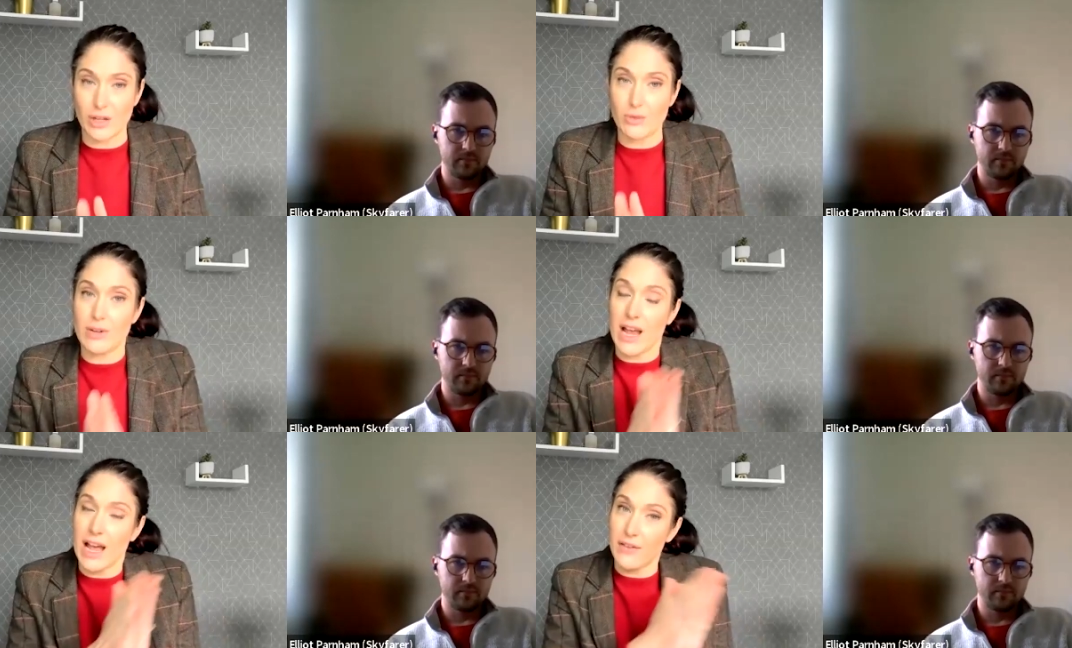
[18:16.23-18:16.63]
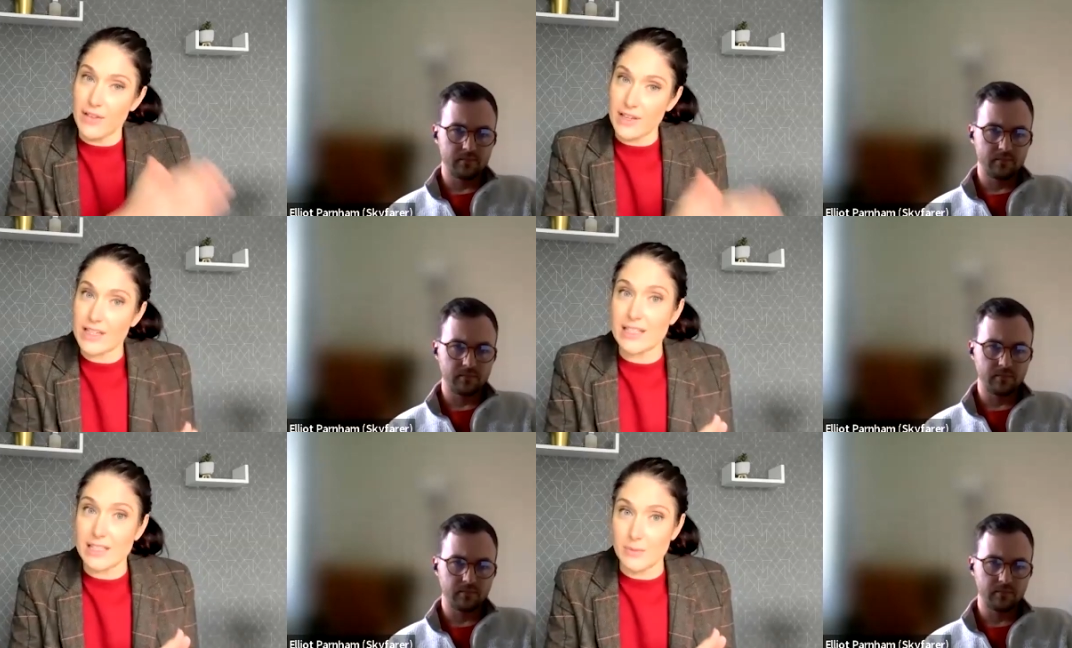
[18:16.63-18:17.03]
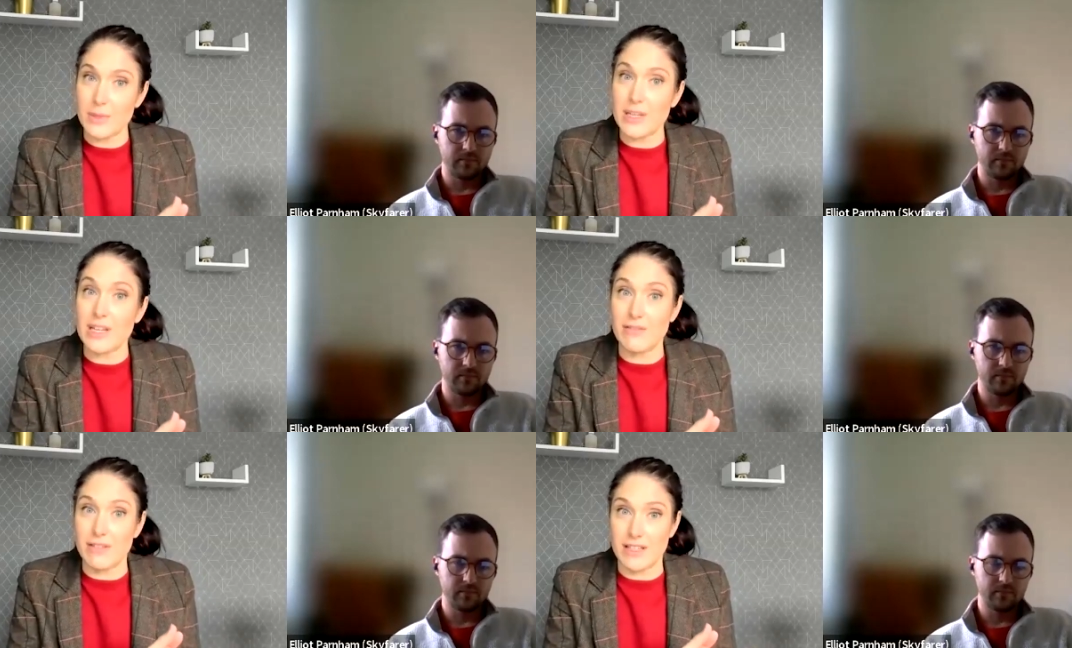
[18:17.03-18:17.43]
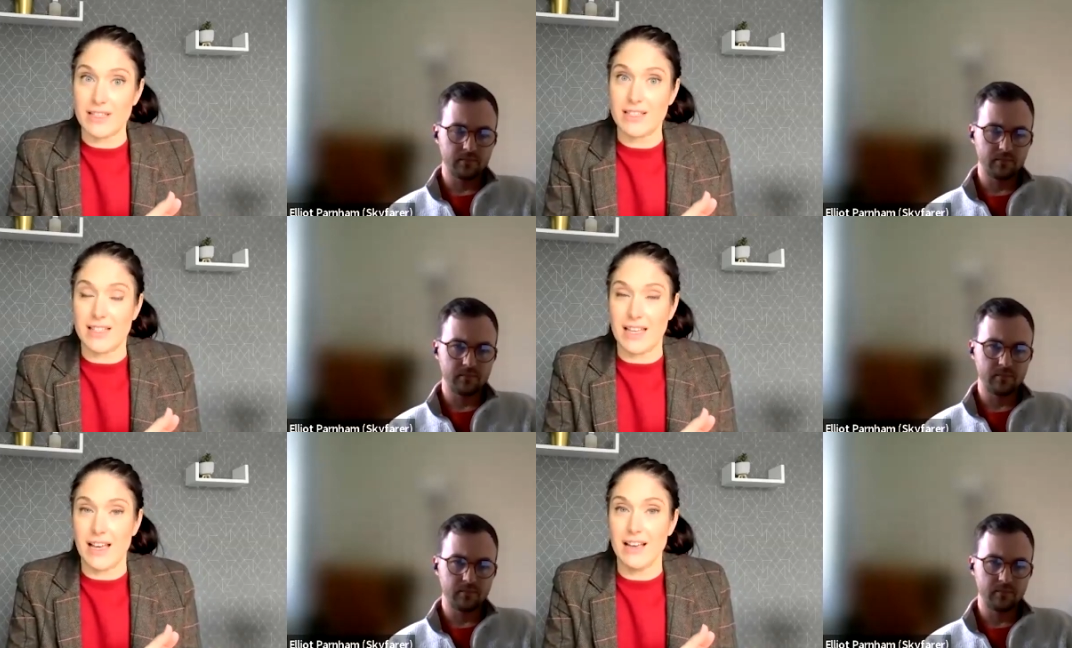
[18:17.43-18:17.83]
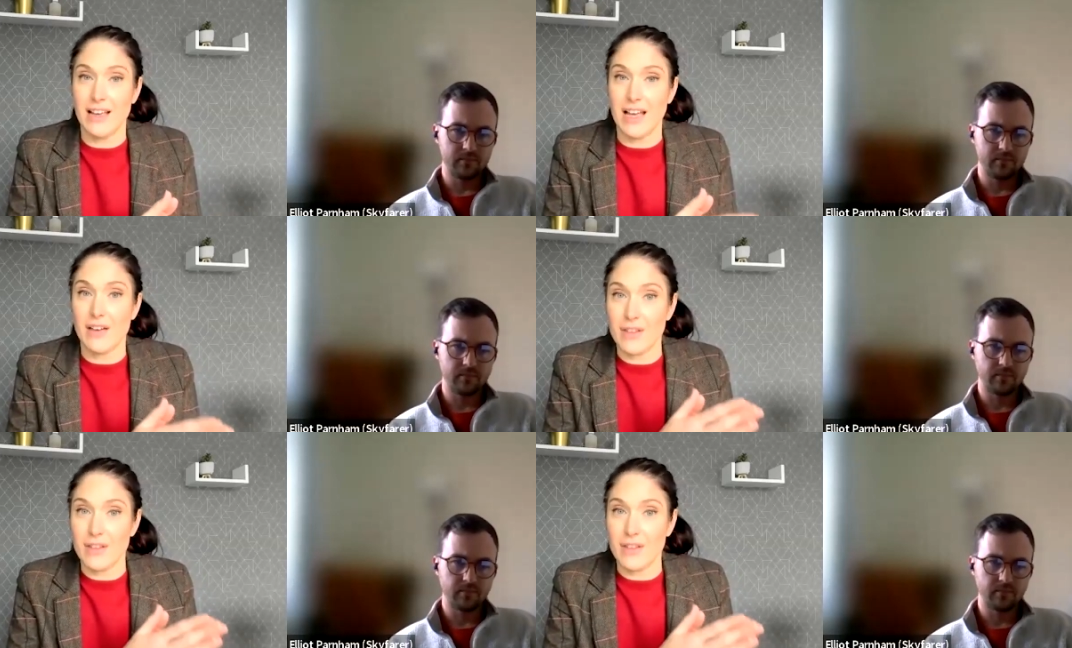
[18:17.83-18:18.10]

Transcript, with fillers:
Speaker 1: So having experienced that,